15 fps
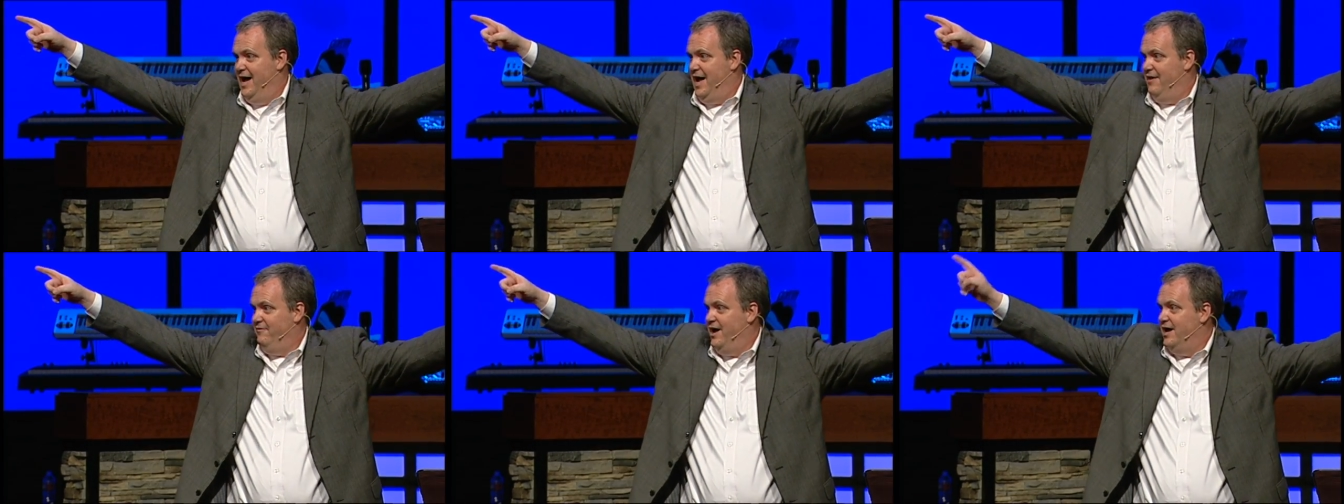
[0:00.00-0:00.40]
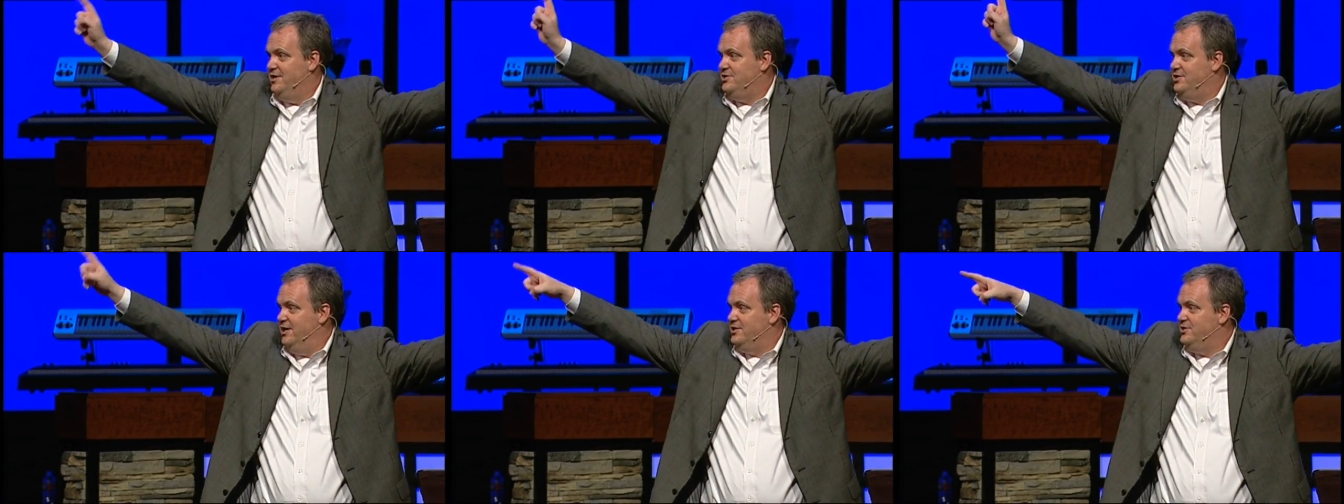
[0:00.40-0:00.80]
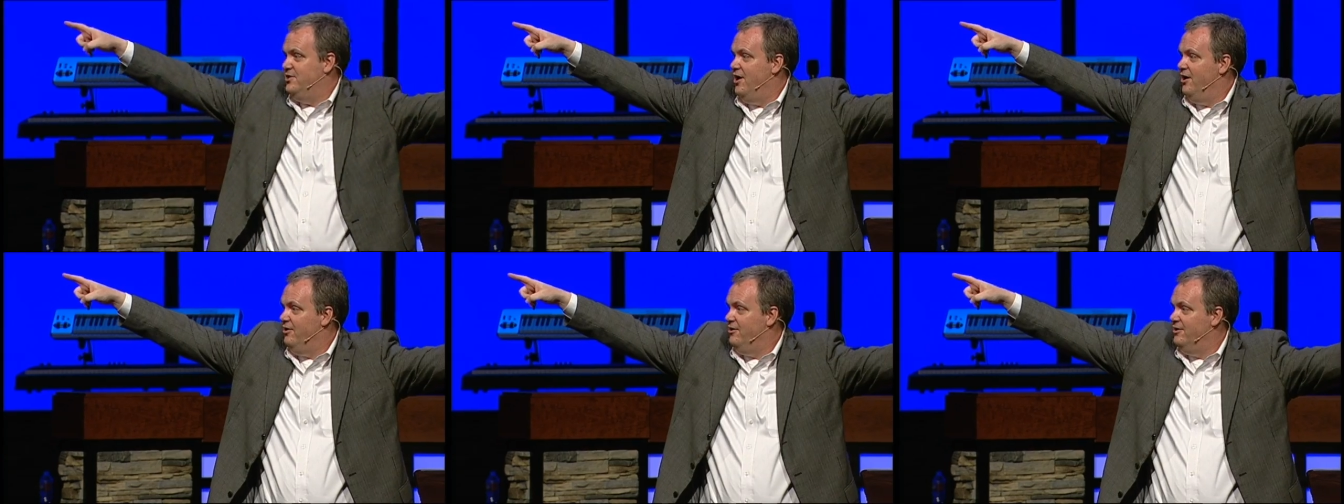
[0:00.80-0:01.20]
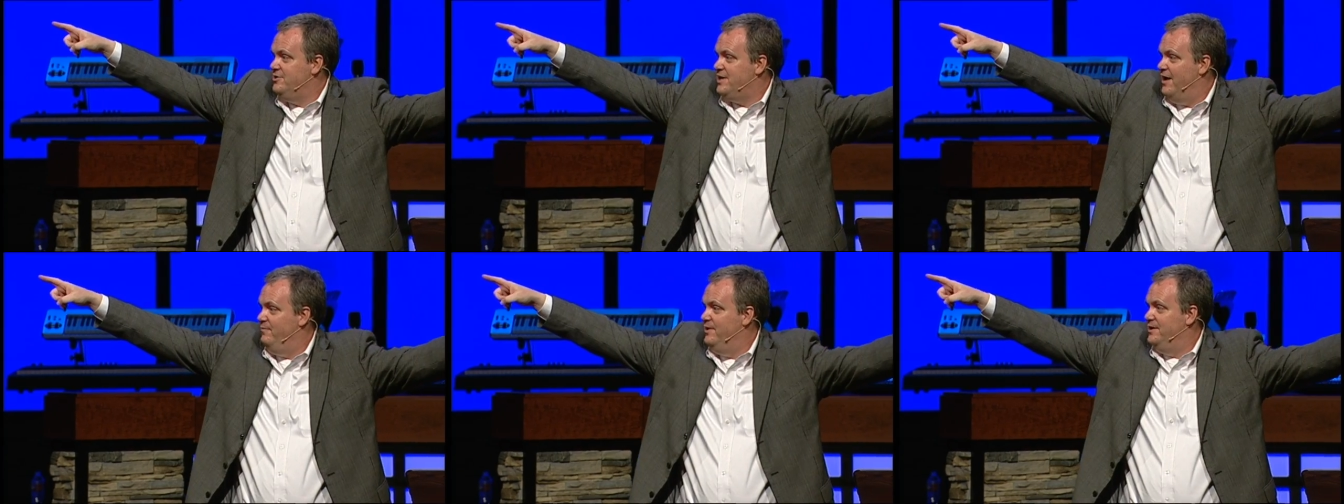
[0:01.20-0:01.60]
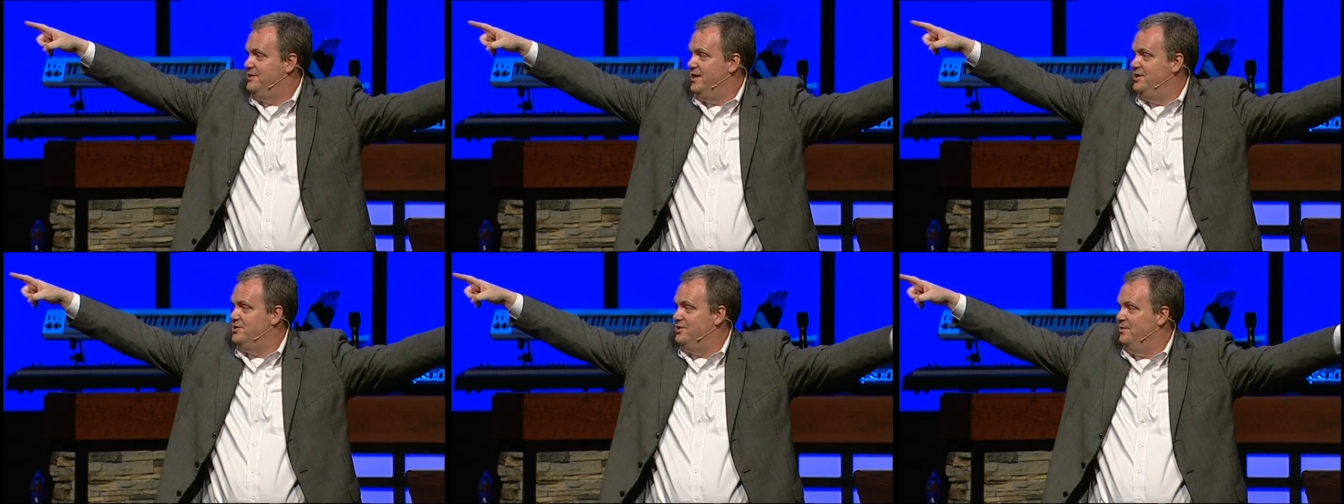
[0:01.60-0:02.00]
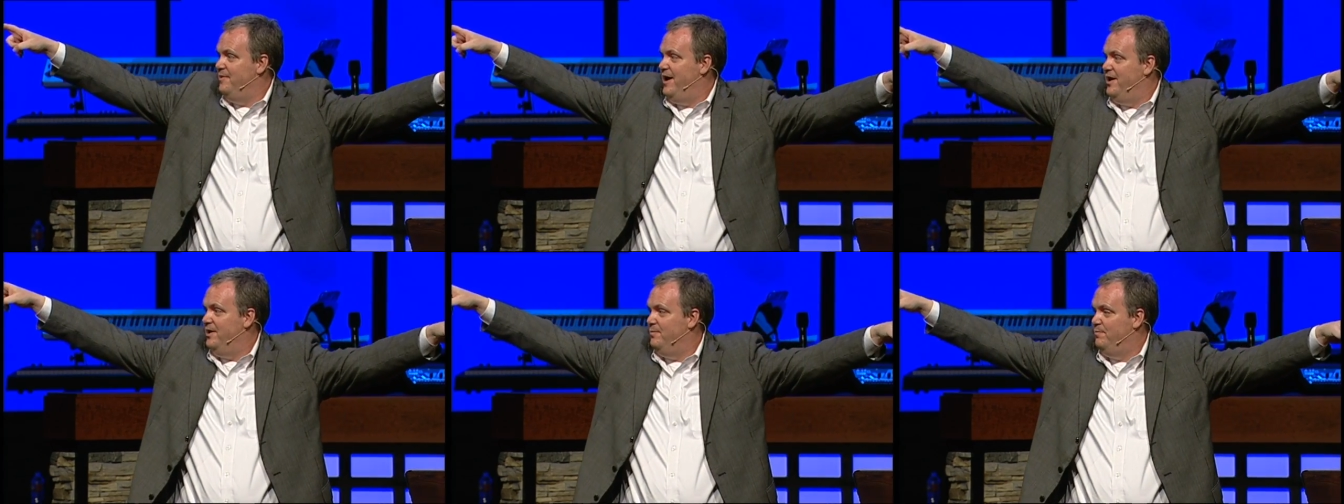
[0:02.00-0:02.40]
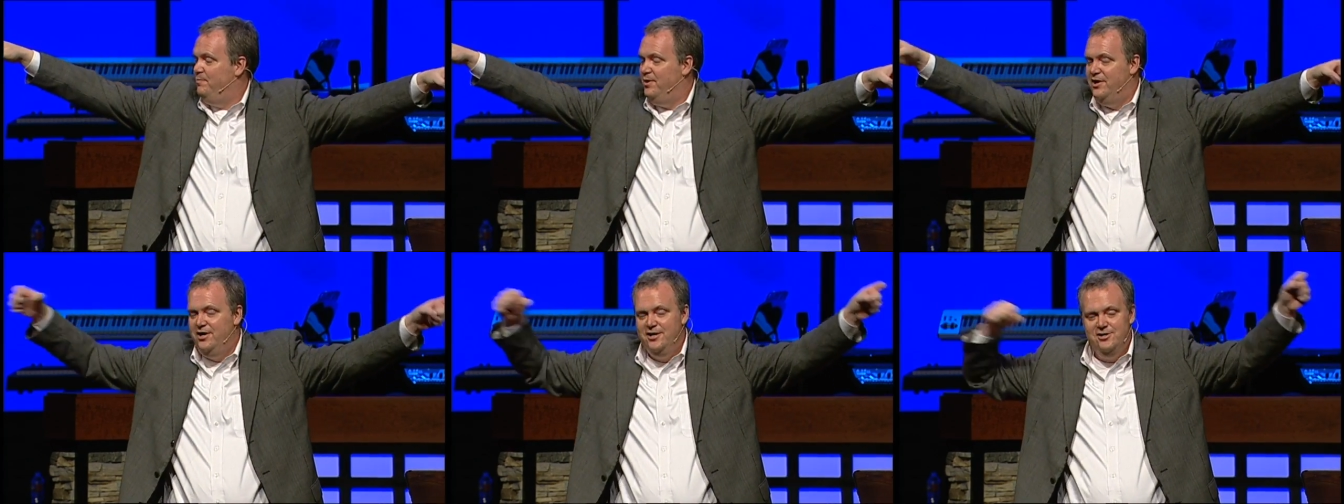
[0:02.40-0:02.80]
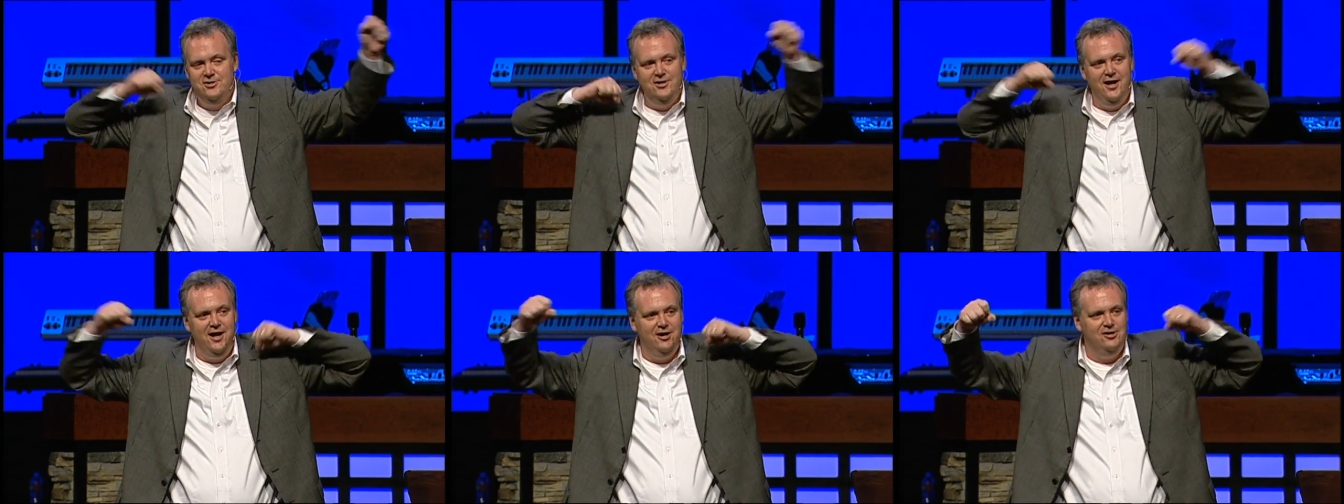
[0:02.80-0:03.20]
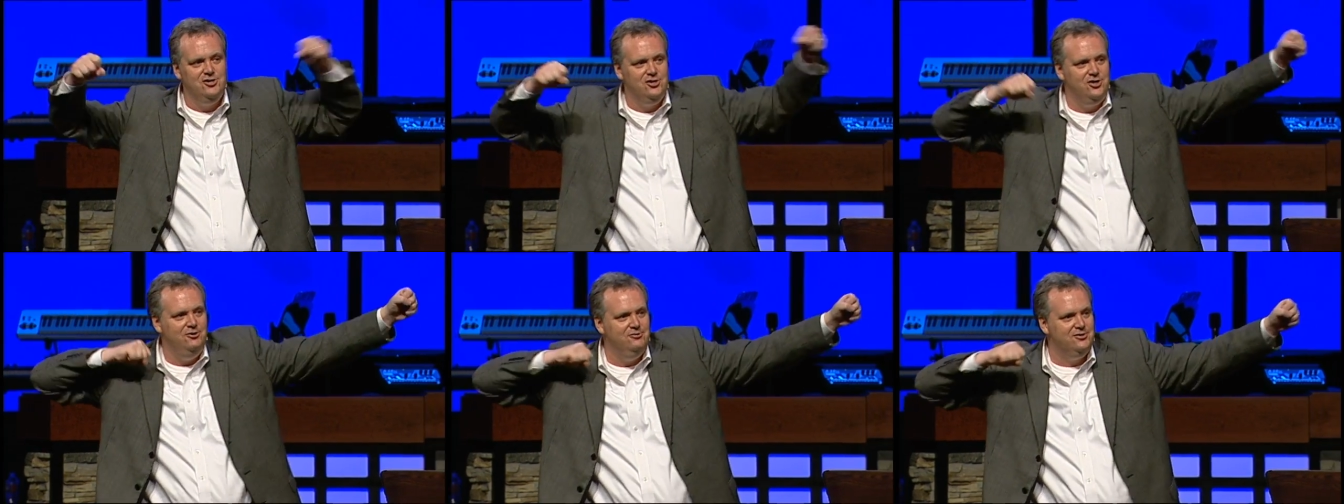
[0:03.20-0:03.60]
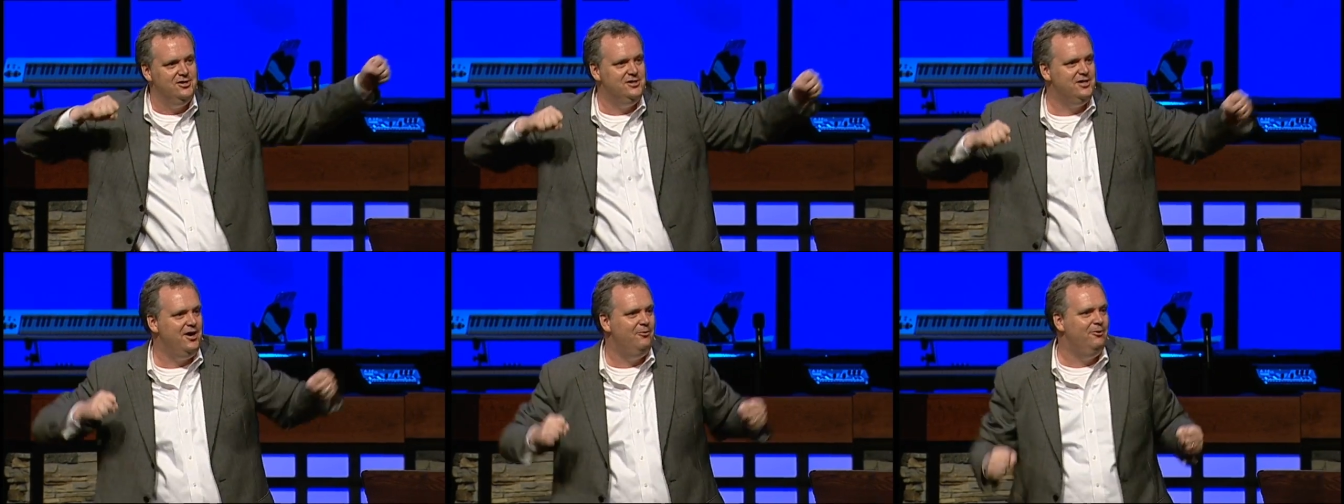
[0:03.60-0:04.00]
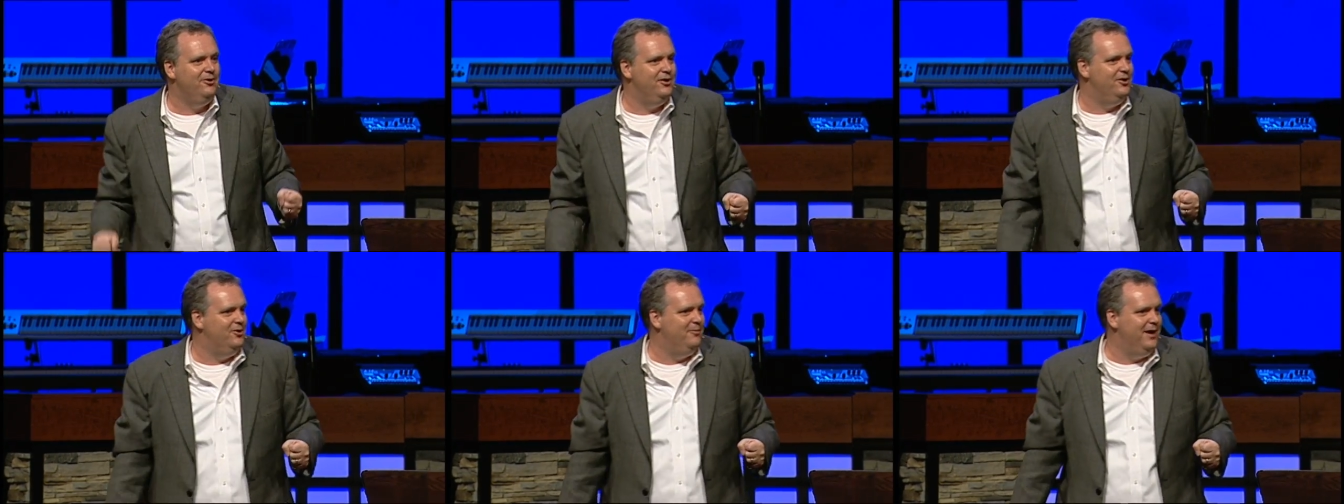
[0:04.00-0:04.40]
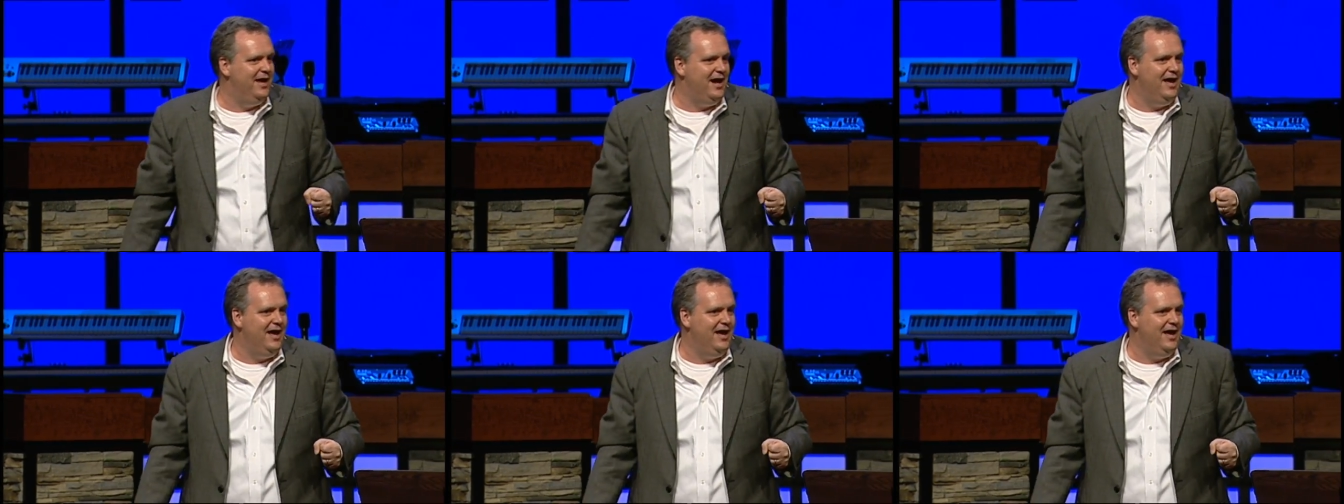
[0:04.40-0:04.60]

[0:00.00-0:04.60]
I've got six daughters. I've been teaching them how to punch and how to shoot since they were little, man.